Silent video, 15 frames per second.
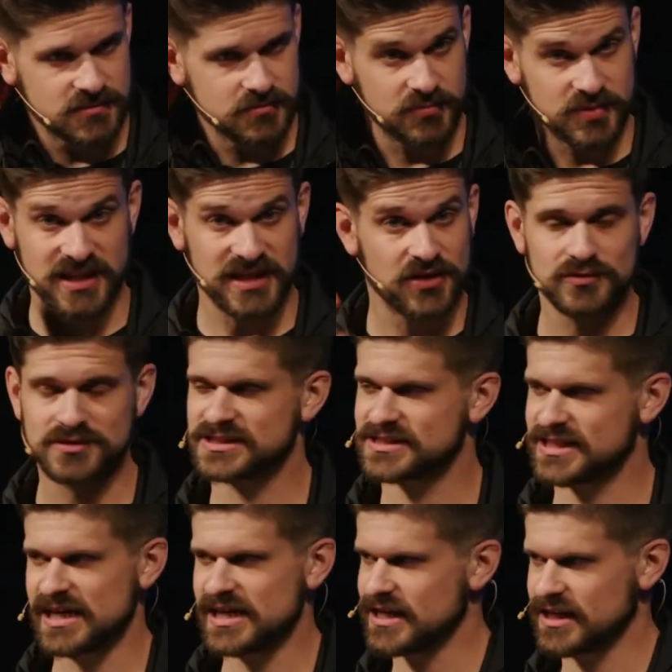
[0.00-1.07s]
but they don't
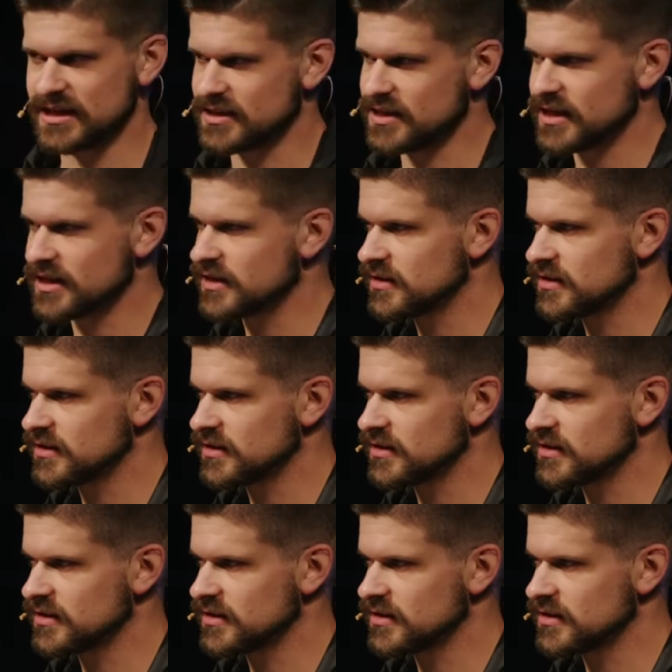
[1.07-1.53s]
say anything.